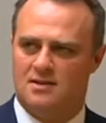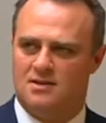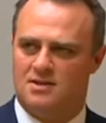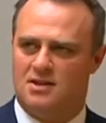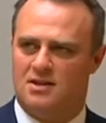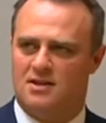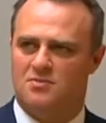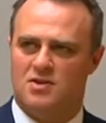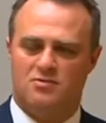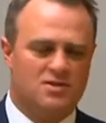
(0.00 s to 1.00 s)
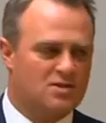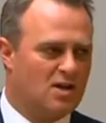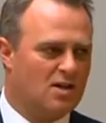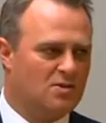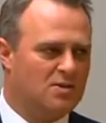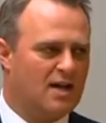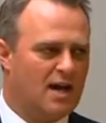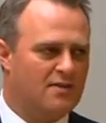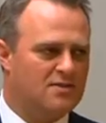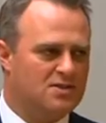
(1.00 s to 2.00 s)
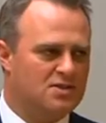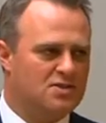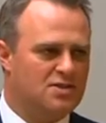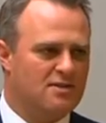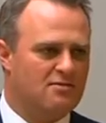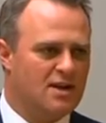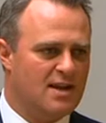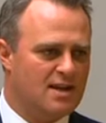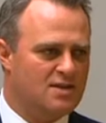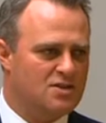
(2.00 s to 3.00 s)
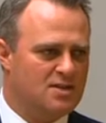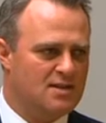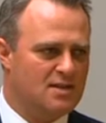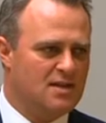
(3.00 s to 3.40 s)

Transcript: so that it can be recycled and harvested to generate energy,